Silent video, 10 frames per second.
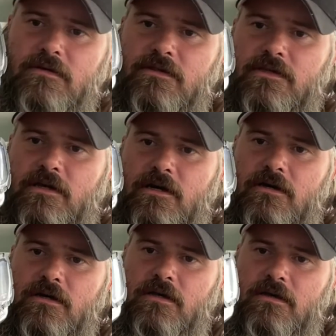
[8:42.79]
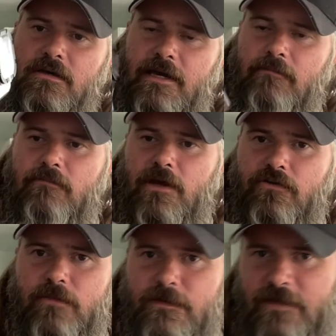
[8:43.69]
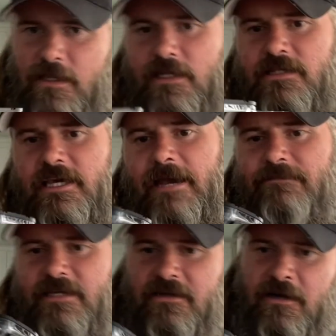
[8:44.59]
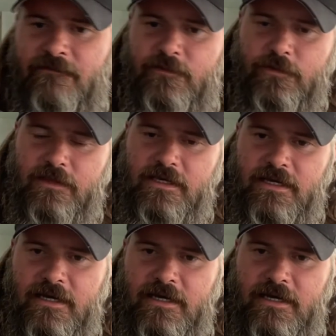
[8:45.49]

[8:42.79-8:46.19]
So, yep, no removing of the lens cap to get on for the